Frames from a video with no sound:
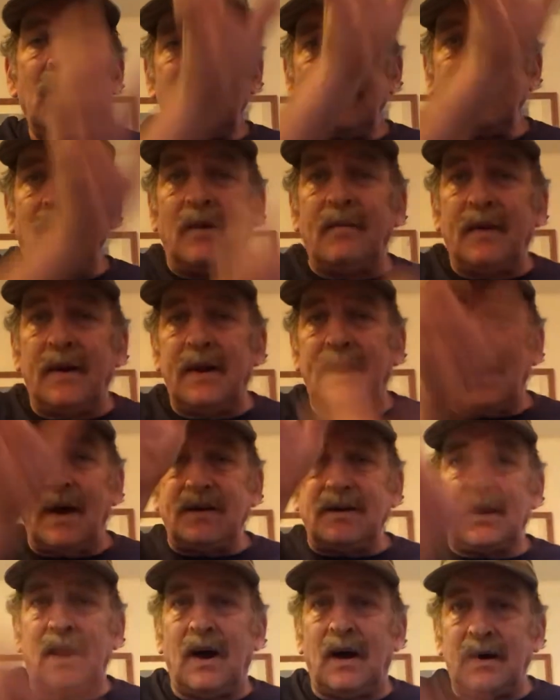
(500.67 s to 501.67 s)
Nobody
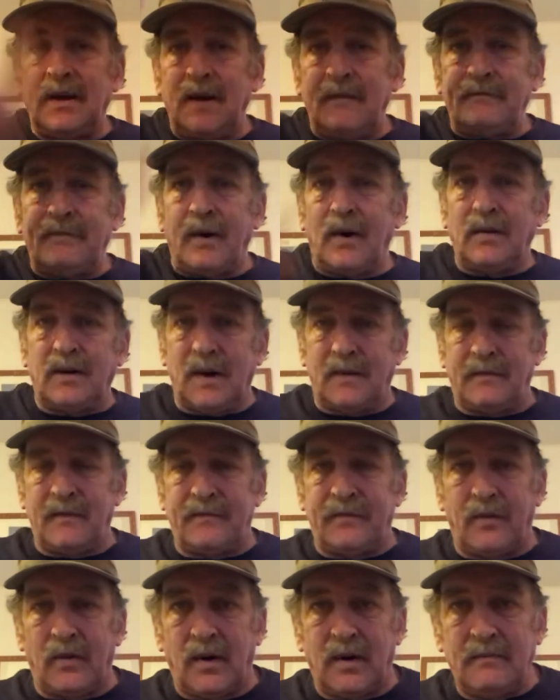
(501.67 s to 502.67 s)
has a goddamn phone number
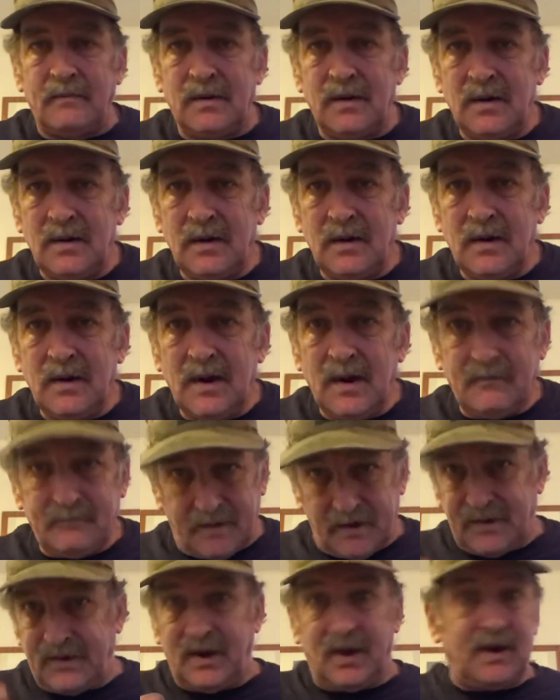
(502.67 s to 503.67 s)
for them.
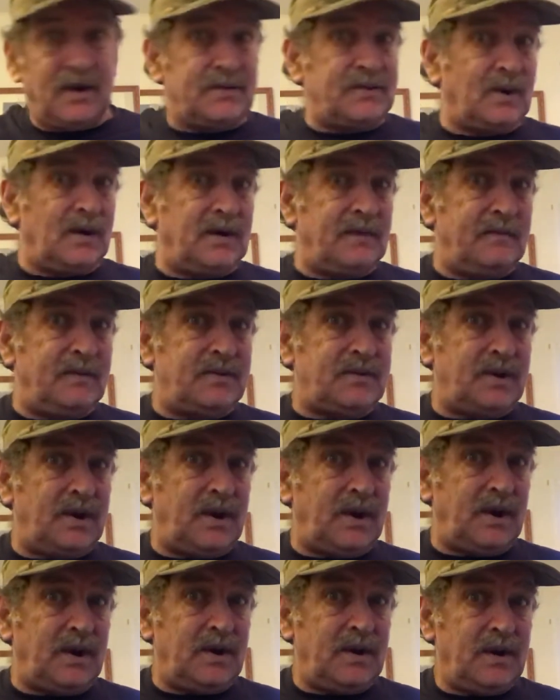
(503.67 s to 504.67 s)
But yet it's on the
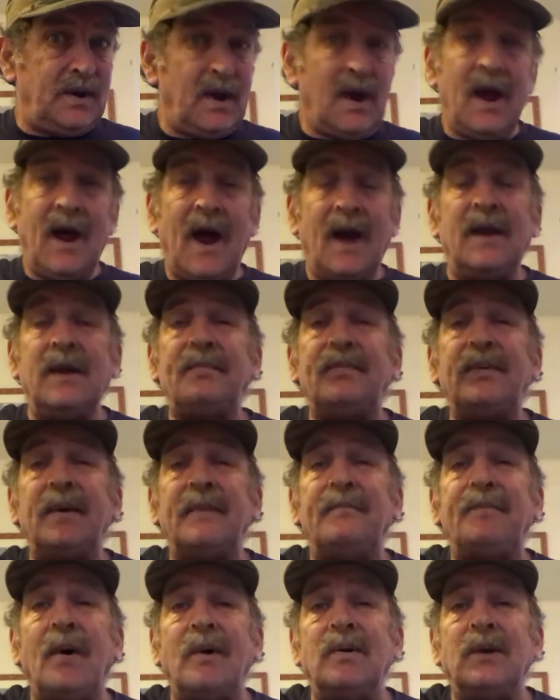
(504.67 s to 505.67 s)
machine. And they put
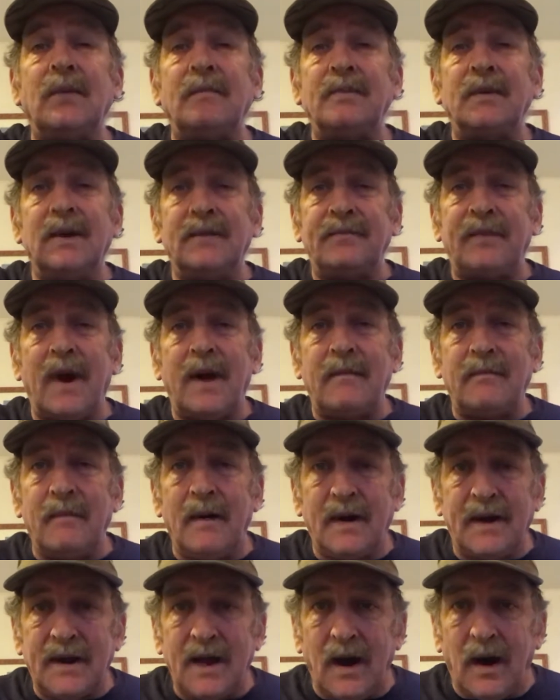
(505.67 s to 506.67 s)
a phone number in for
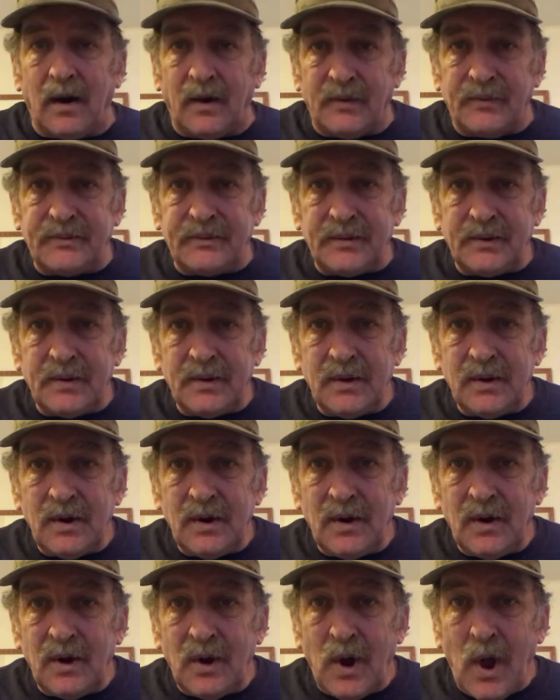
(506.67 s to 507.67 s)
everybody else.
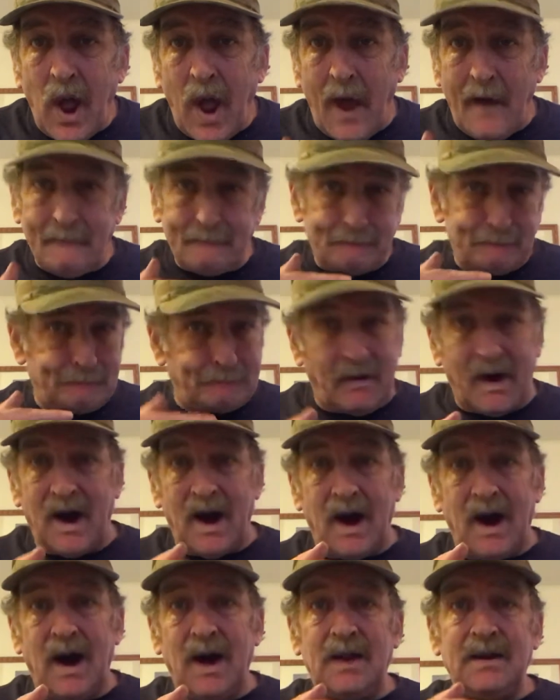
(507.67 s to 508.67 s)

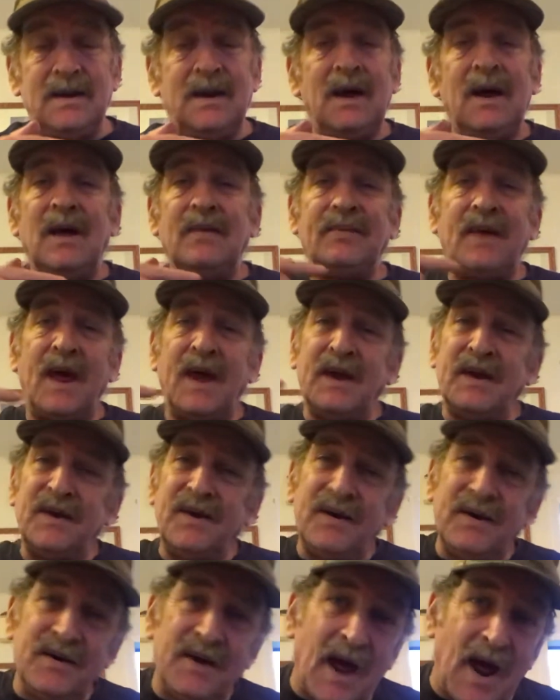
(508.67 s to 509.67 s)
But they
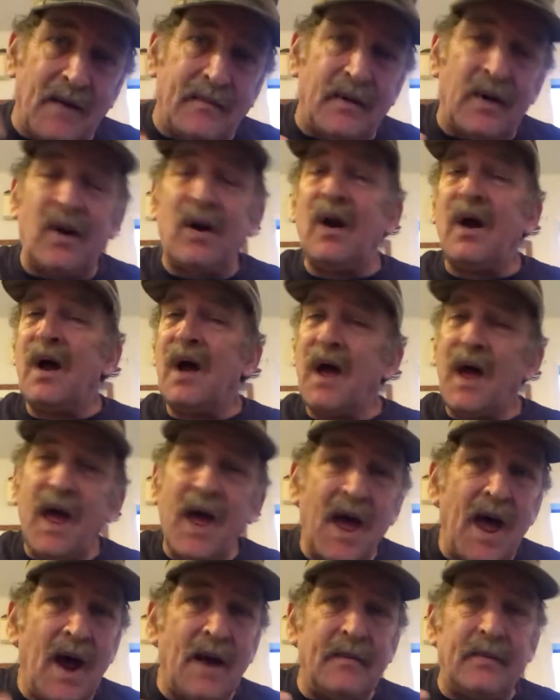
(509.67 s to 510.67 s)
never,
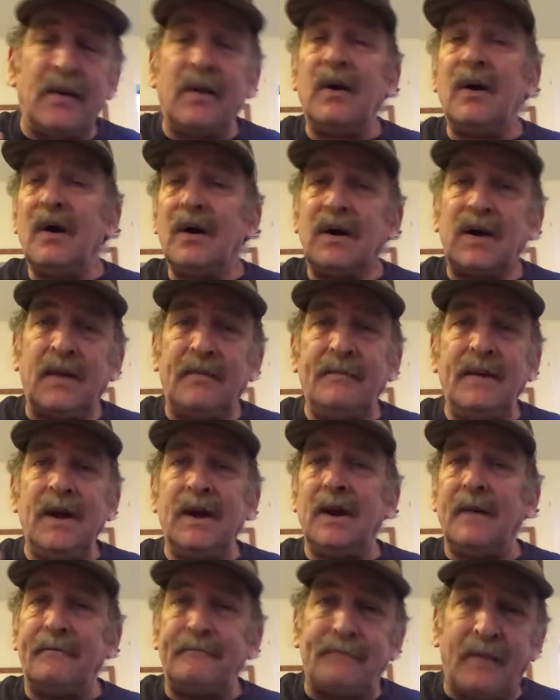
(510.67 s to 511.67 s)
ever
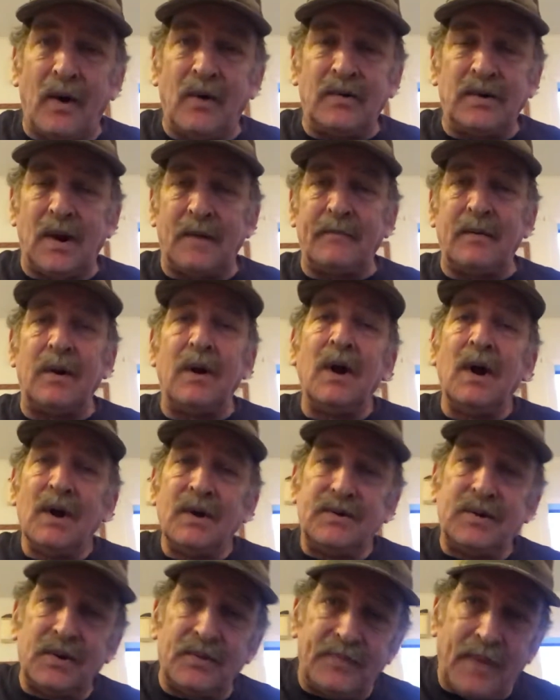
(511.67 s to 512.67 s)
commit a phone number
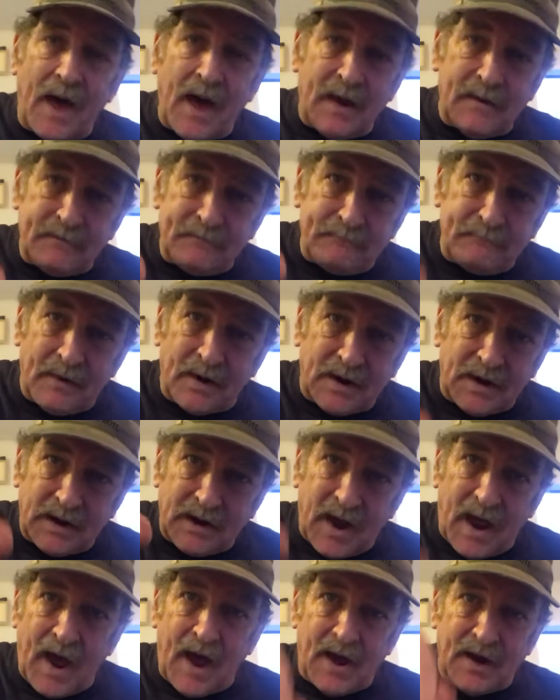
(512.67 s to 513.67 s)
to that
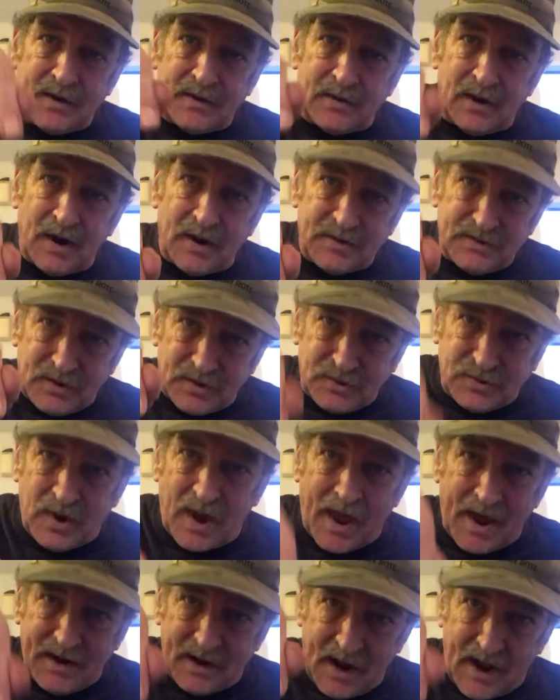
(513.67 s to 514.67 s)
fucking address, the
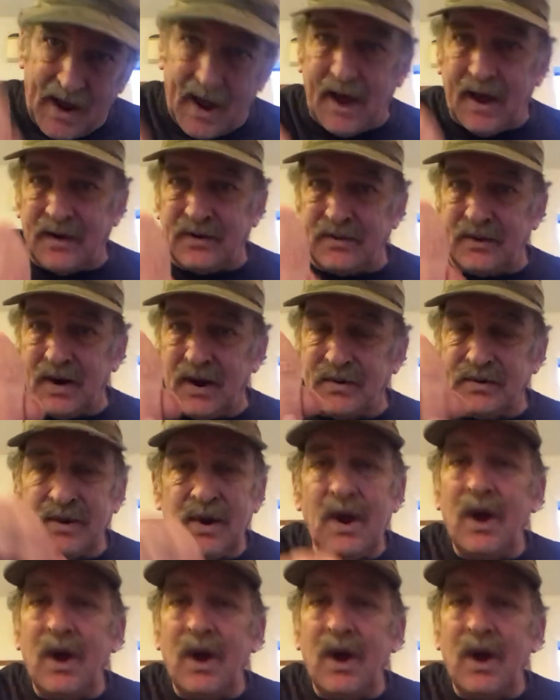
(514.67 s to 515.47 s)
Janda address.